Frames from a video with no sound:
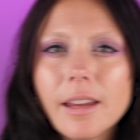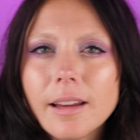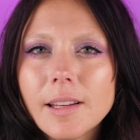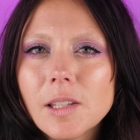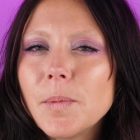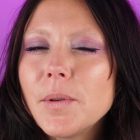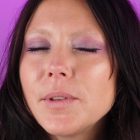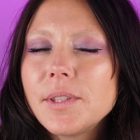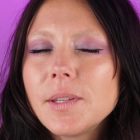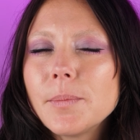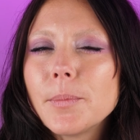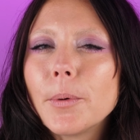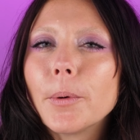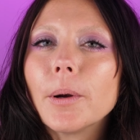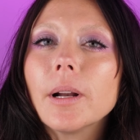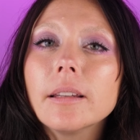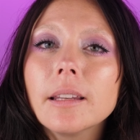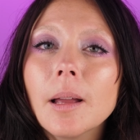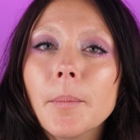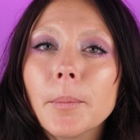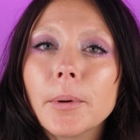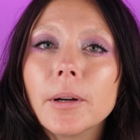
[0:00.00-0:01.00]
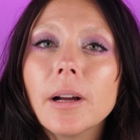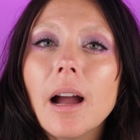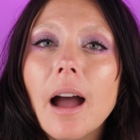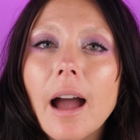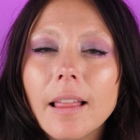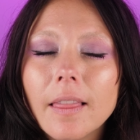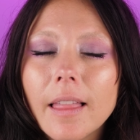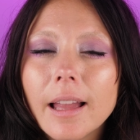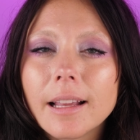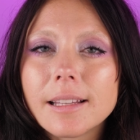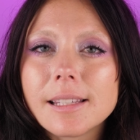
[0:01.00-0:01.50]
next most important number
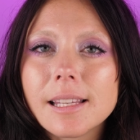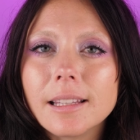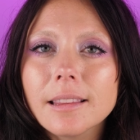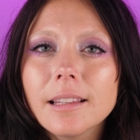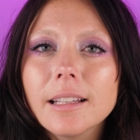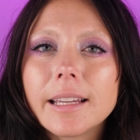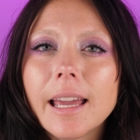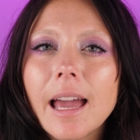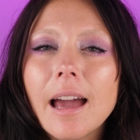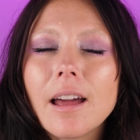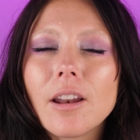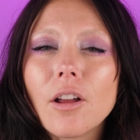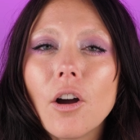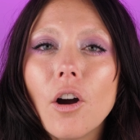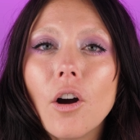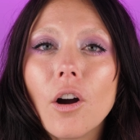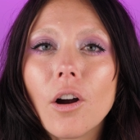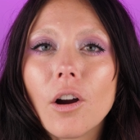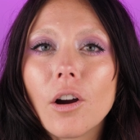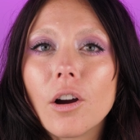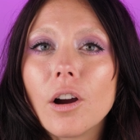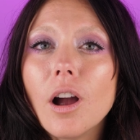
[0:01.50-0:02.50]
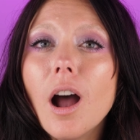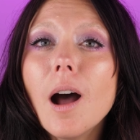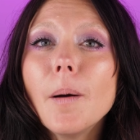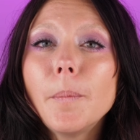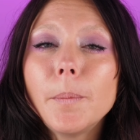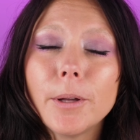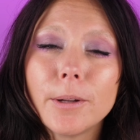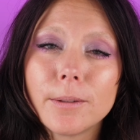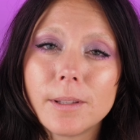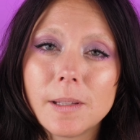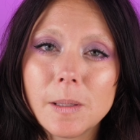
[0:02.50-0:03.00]
I like to look at are
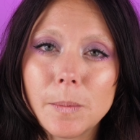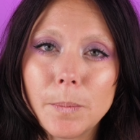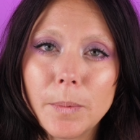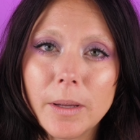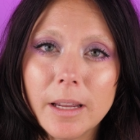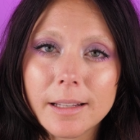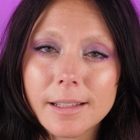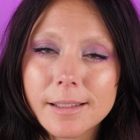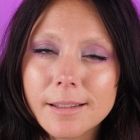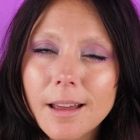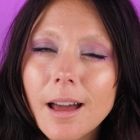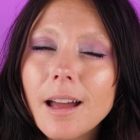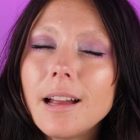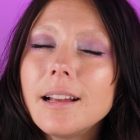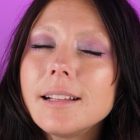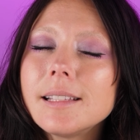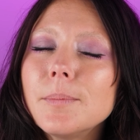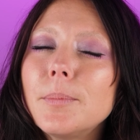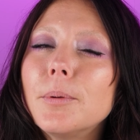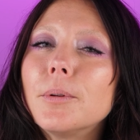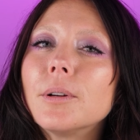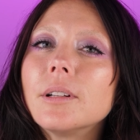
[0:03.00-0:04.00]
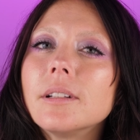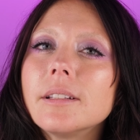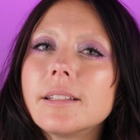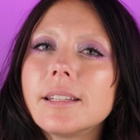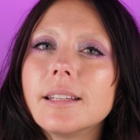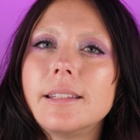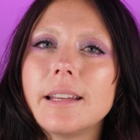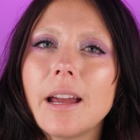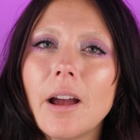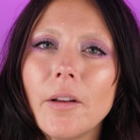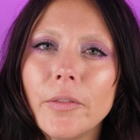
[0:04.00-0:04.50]
upload speeds. Not as important
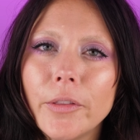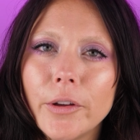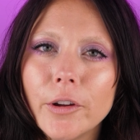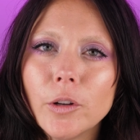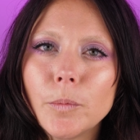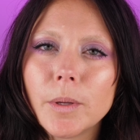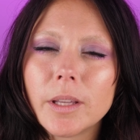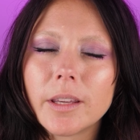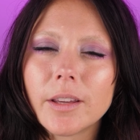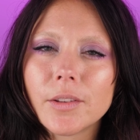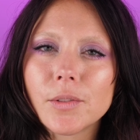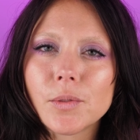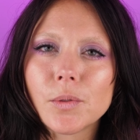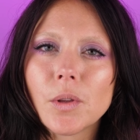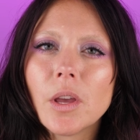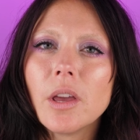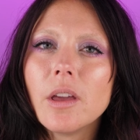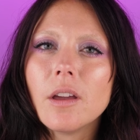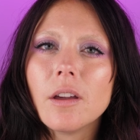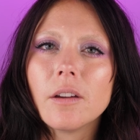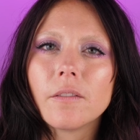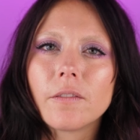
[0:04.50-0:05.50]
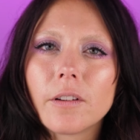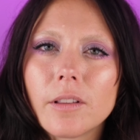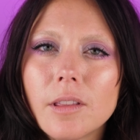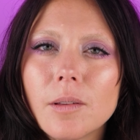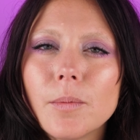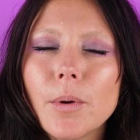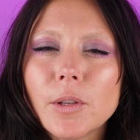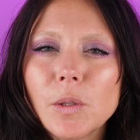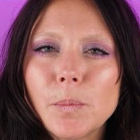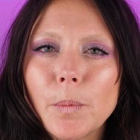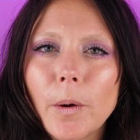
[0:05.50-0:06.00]
to download because for
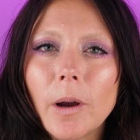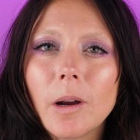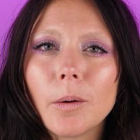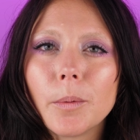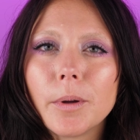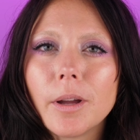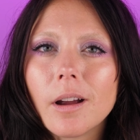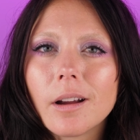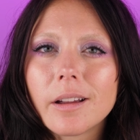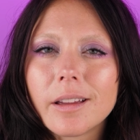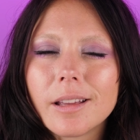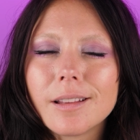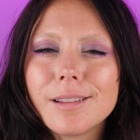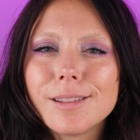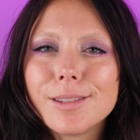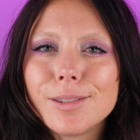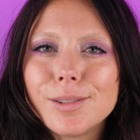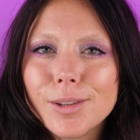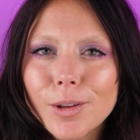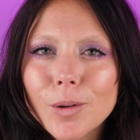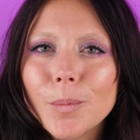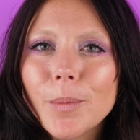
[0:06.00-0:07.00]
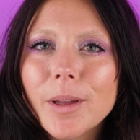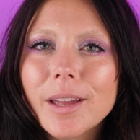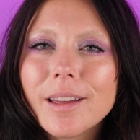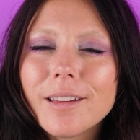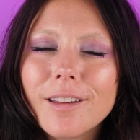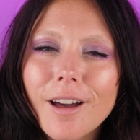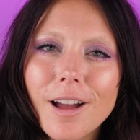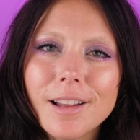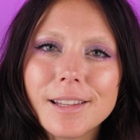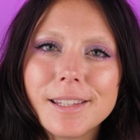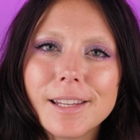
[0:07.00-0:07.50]
the most part part, we are consuming
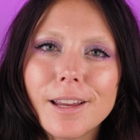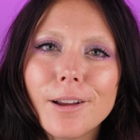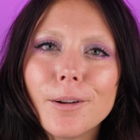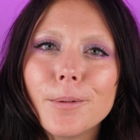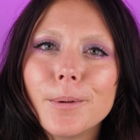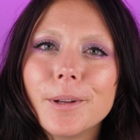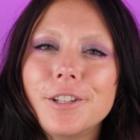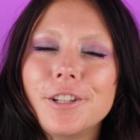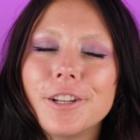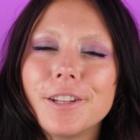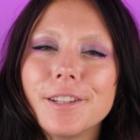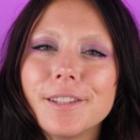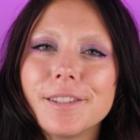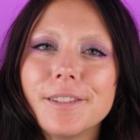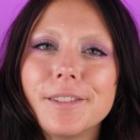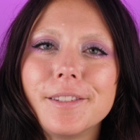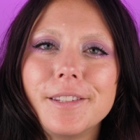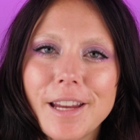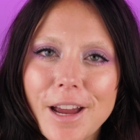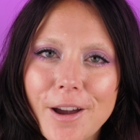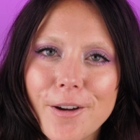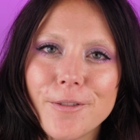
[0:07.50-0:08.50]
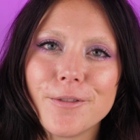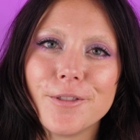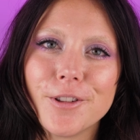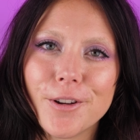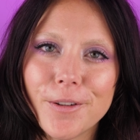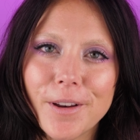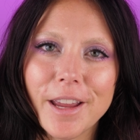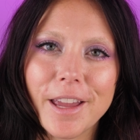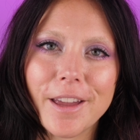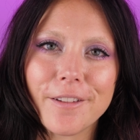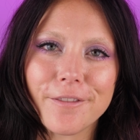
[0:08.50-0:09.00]
content, which is
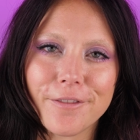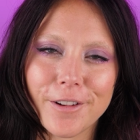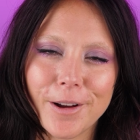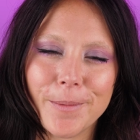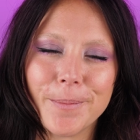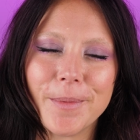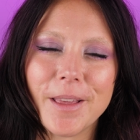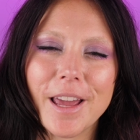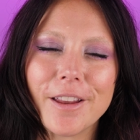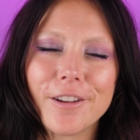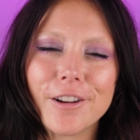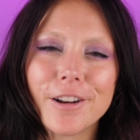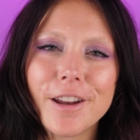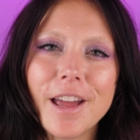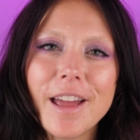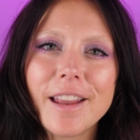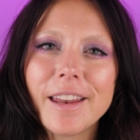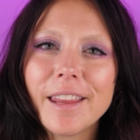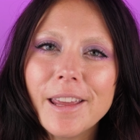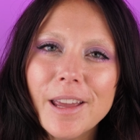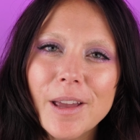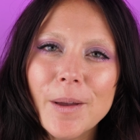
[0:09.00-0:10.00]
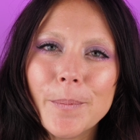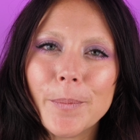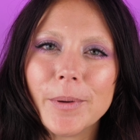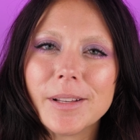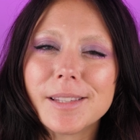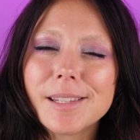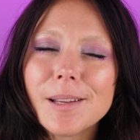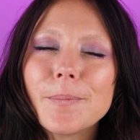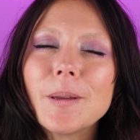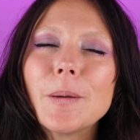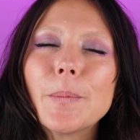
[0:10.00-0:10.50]
downloading it from the internet.
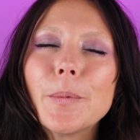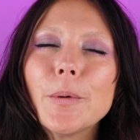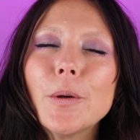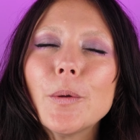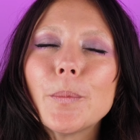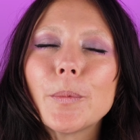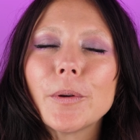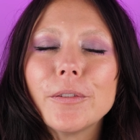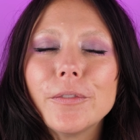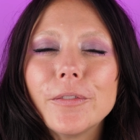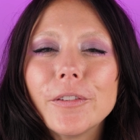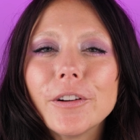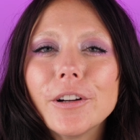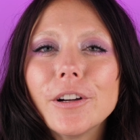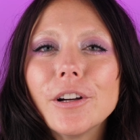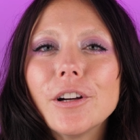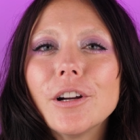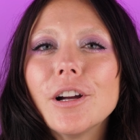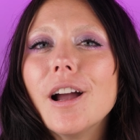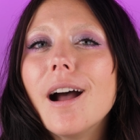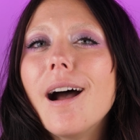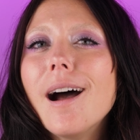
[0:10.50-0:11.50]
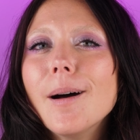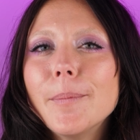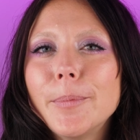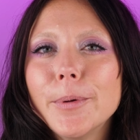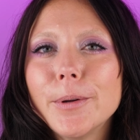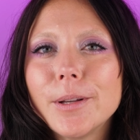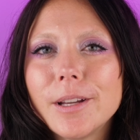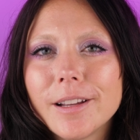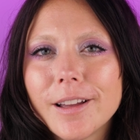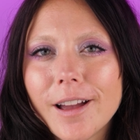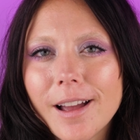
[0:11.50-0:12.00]
But some people prefer
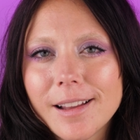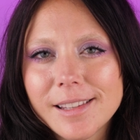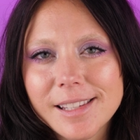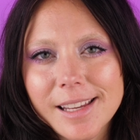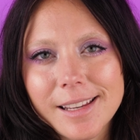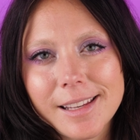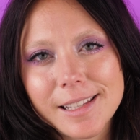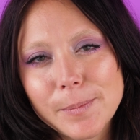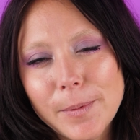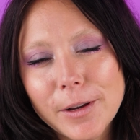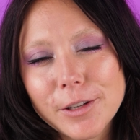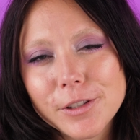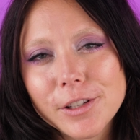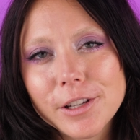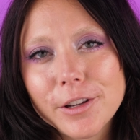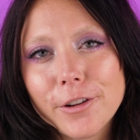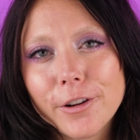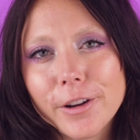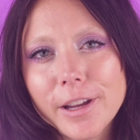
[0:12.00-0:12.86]
uploading content, especially